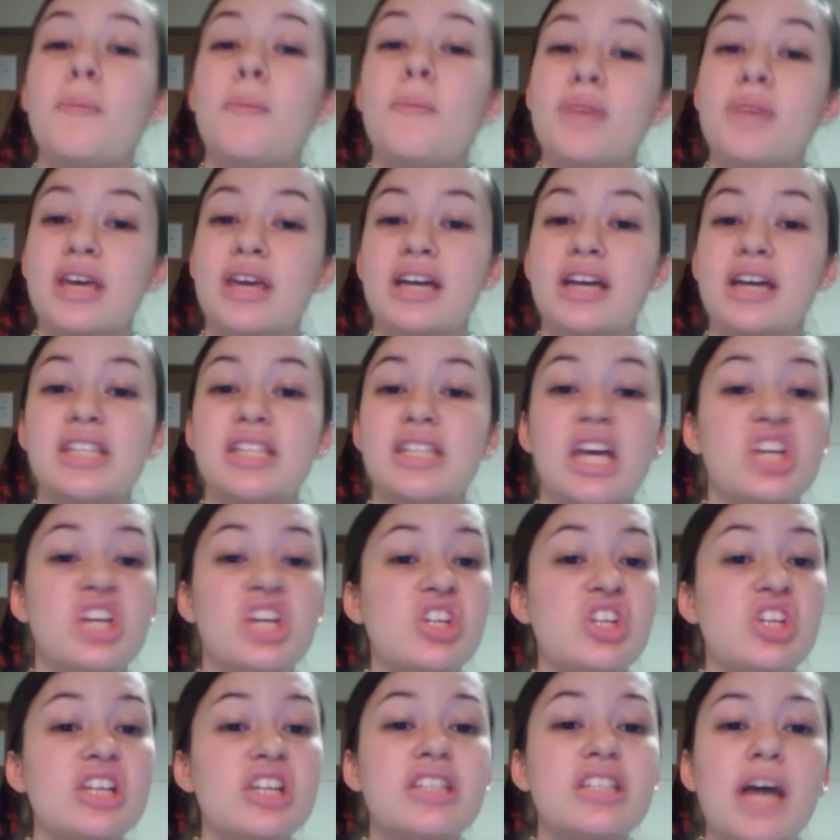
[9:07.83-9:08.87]
because
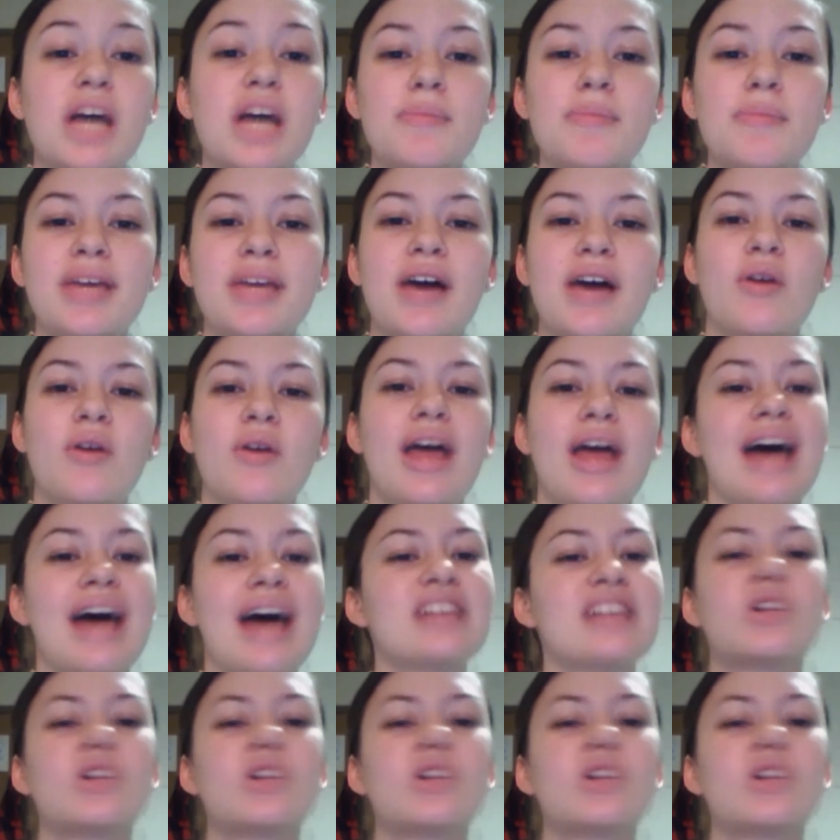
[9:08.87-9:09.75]
she is coming out as